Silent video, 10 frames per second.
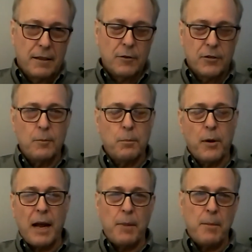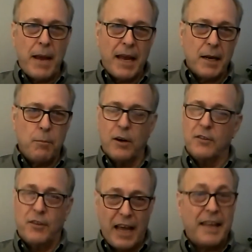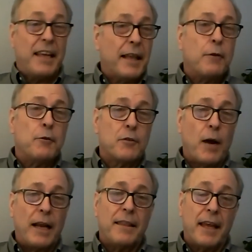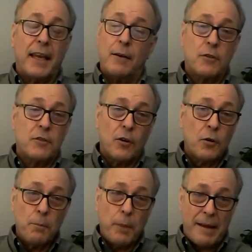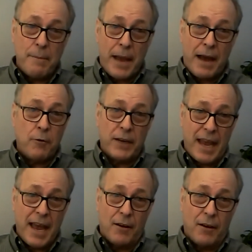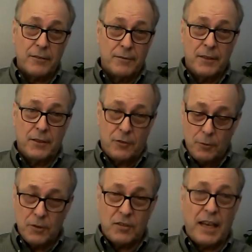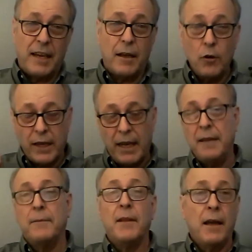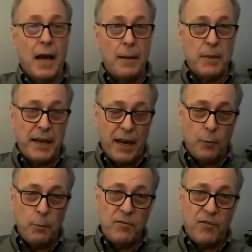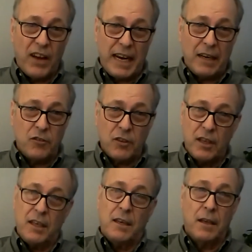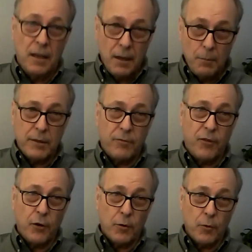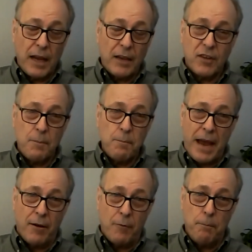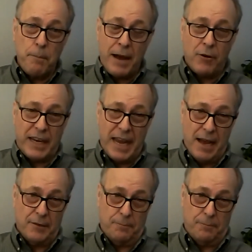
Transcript: were some problematic parts of that, I think that was the right thing. It was her bowing out. She was saying, okay, I'm going to help him financially, but for the rest, I'm bowing out.